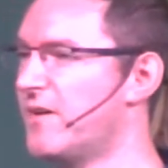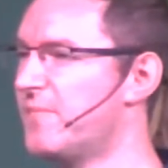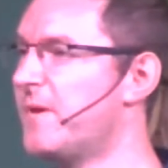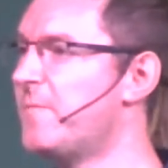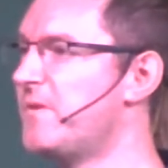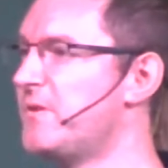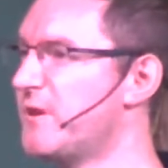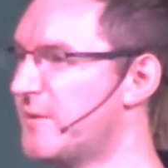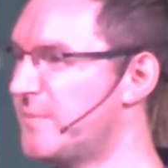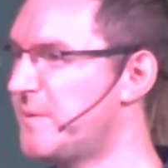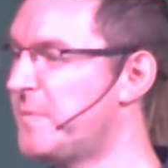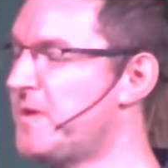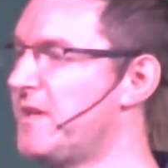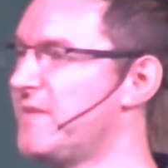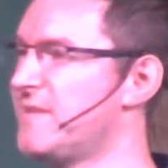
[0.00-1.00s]
maybe you have
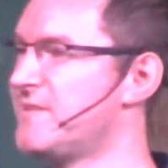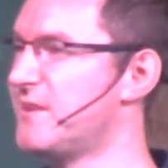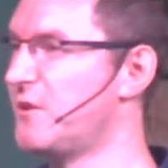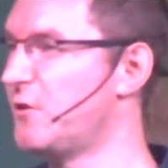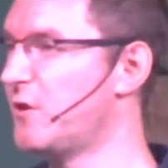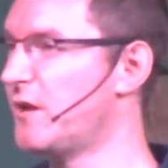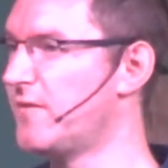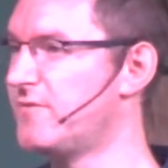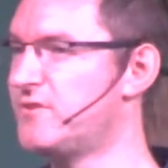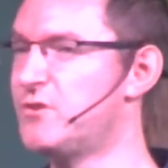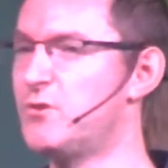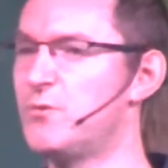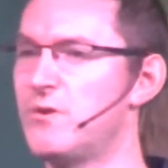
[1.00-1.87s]
people like this in your life too,